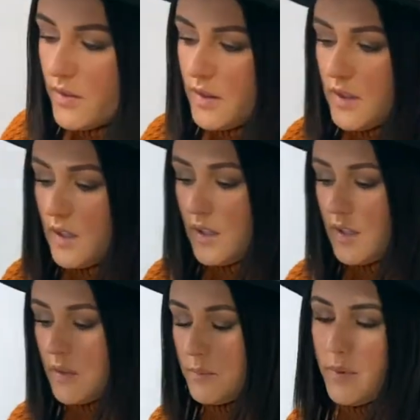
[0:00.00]

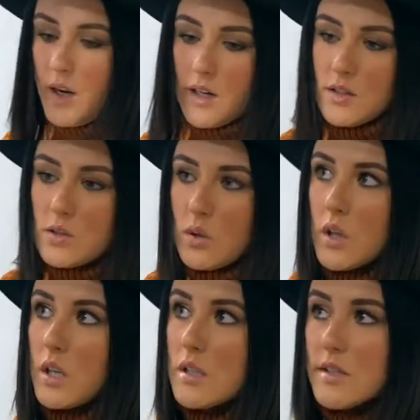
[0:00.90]
the pocket
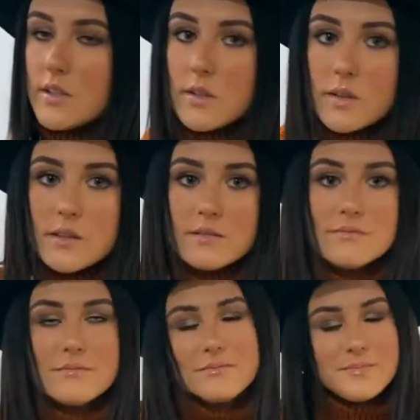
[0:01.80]
doors so you can
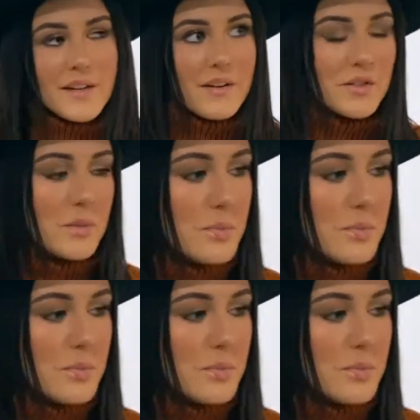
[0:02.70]
have a little